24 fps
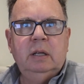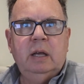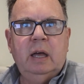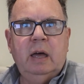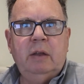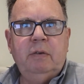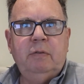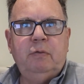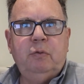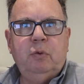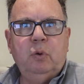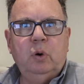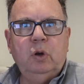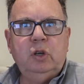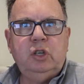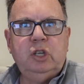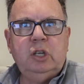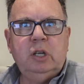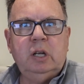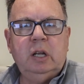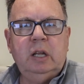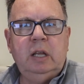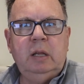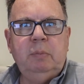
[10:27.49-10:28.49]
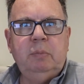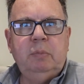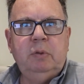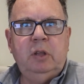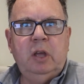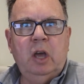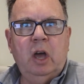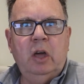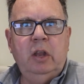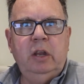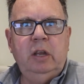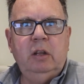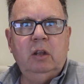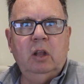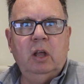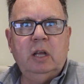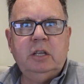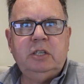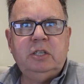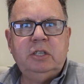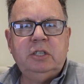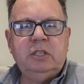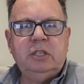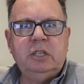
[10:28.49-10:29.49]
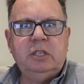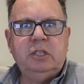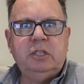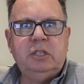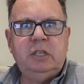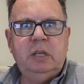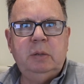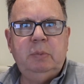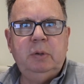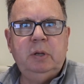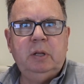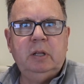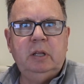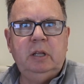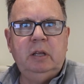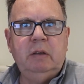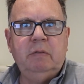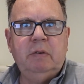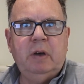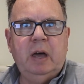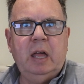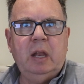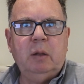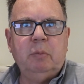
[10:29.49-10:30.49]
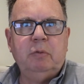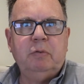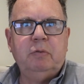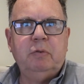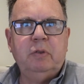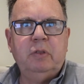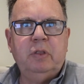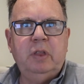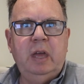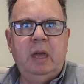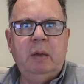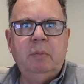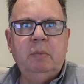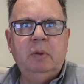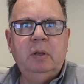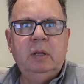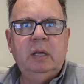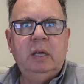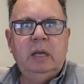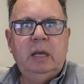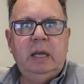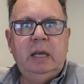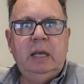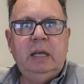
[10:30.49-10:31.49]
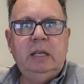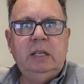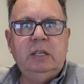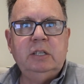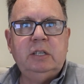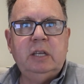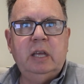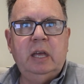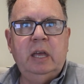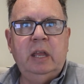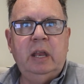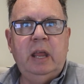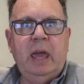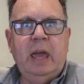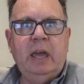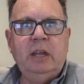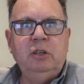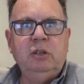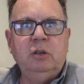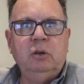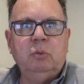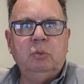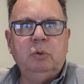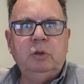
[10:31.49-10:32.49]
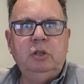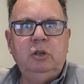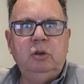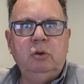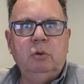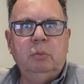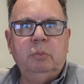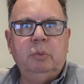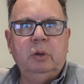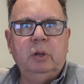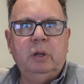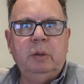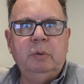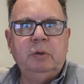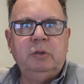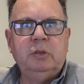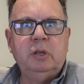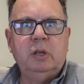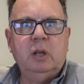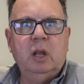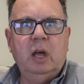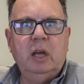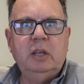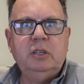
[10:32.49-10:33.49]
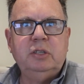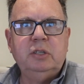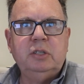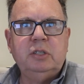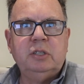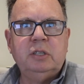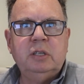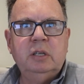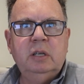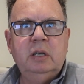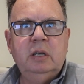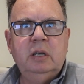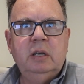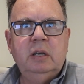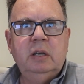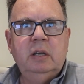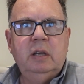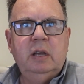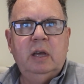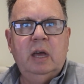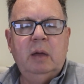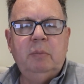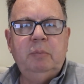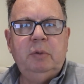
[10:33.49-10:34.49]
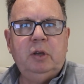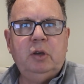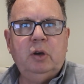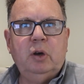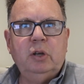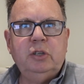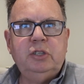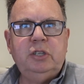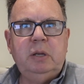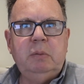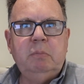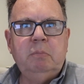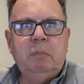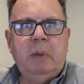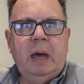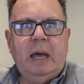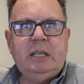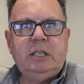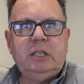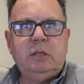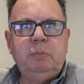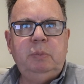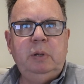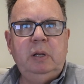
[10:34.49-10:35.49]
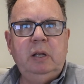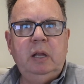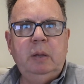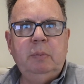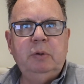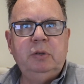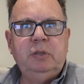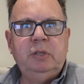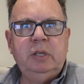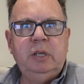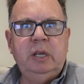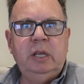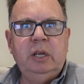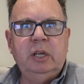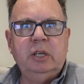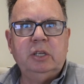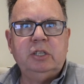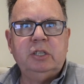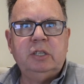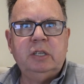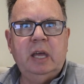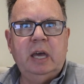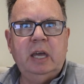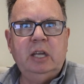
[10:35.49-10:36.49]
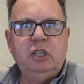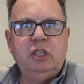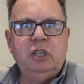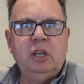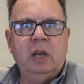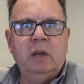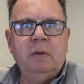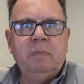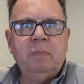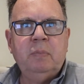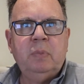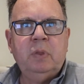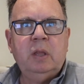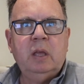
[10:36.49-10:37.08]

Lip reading: Unfortunately, the only license that's typically available for them is an annual renewable limited license. And because it must be limited in its nature,